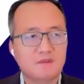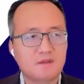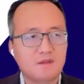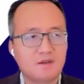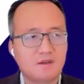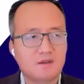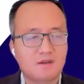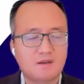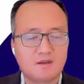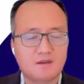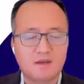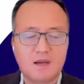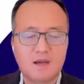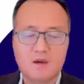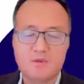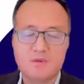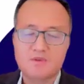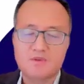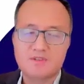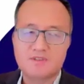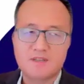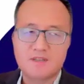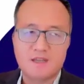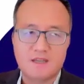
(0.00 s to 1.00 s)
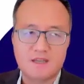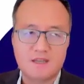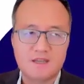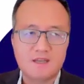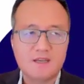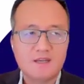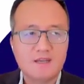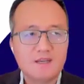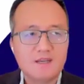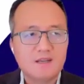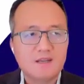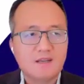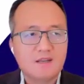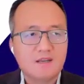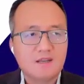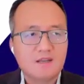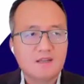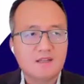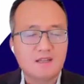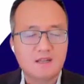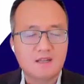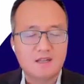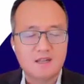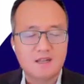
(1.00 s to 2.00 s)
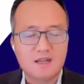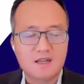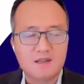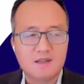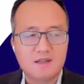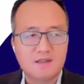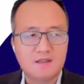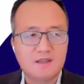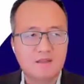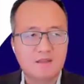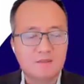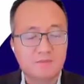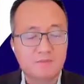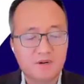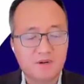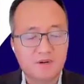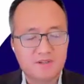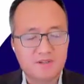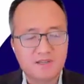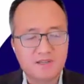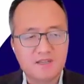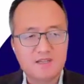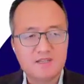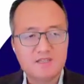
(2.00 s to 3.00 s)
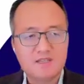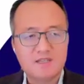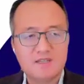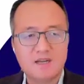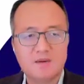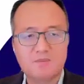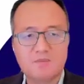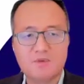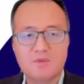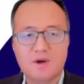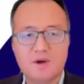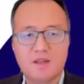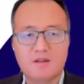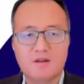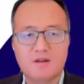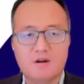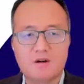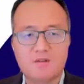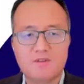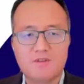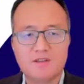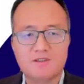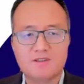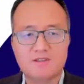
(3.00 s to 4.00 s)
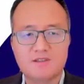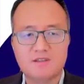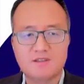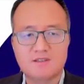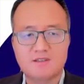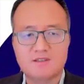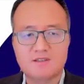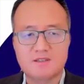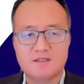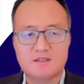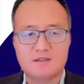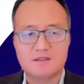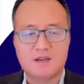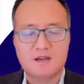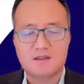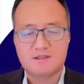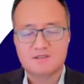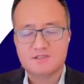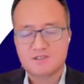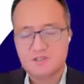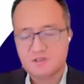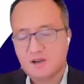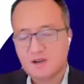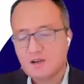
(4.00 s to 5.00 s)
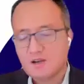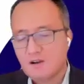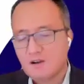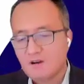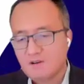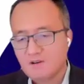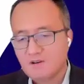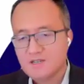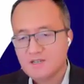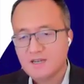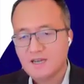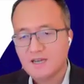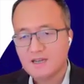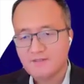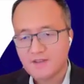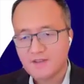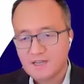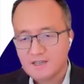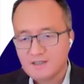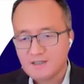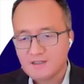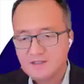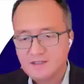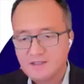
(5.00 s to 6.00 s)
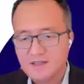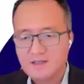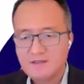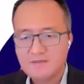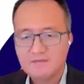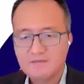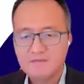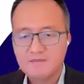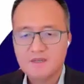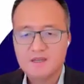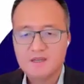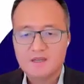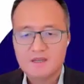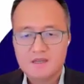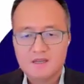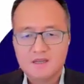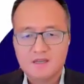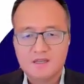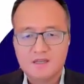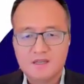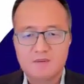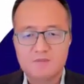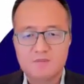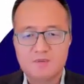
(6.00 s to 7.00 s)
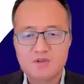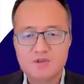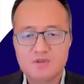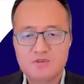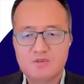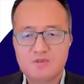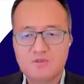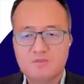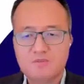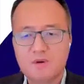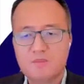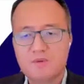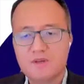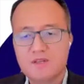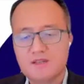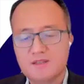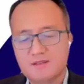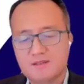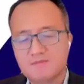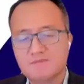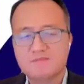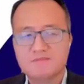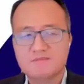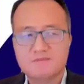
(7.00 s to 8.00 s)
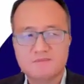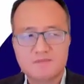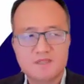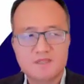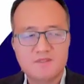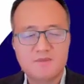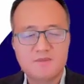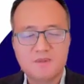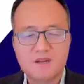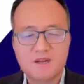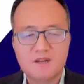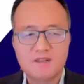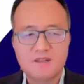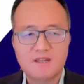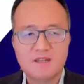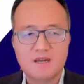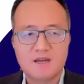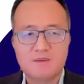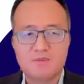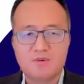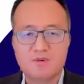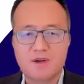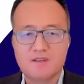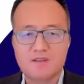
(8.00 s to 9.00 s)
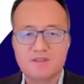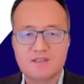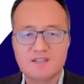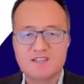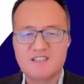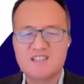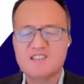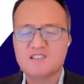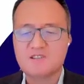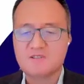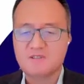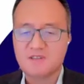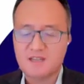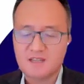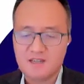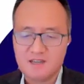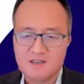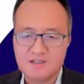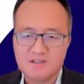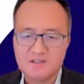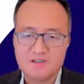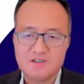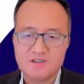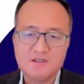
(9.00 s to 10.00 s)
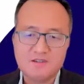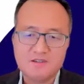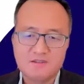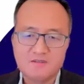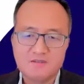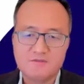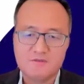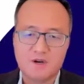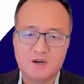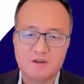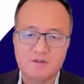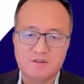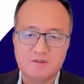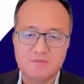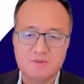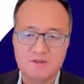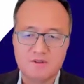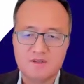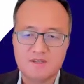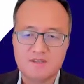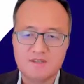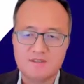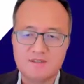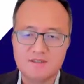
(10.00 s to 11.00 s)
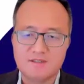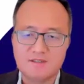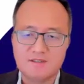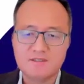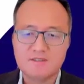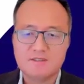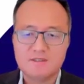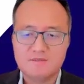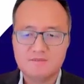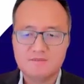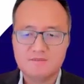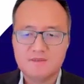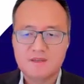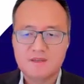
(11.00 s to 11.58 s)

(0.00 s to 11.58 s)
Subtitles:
I would say, the percentage. Number one, obviously, is still oncology, a lot of ADC. Number two, probably even bigger than number one, is the T-cell engager for autoimmune diseases,